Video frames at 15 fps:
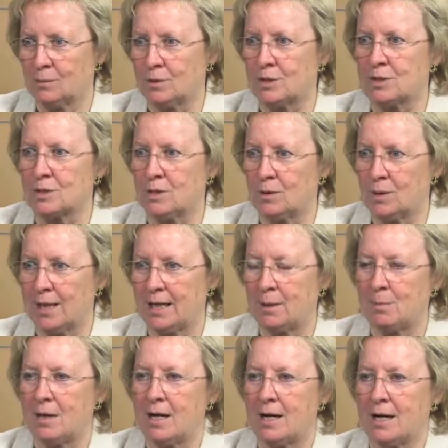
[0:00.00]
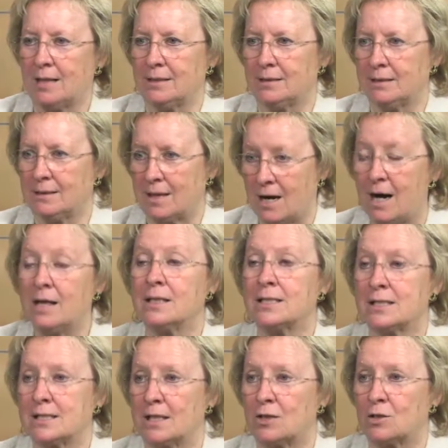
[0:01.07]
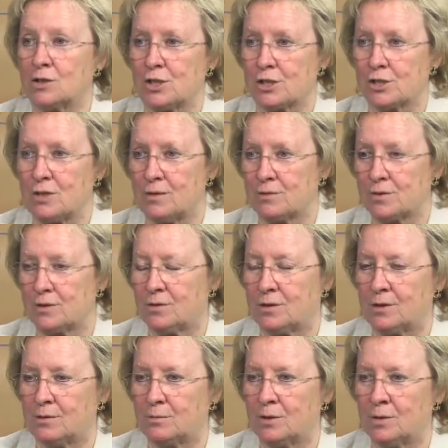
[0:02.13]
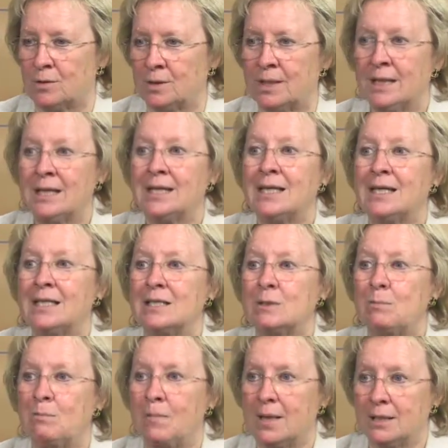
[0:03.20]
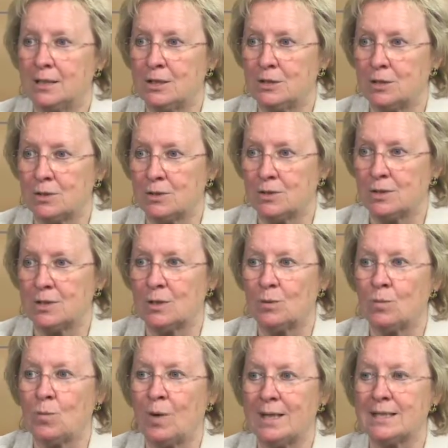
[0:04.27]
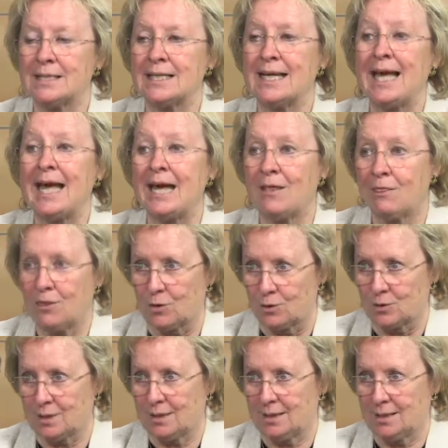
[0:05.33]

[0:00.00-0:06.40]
which is located behind the Holly Center just off Snow Hill Road, is Monday, Tuesday, Wednesday, and Thursday.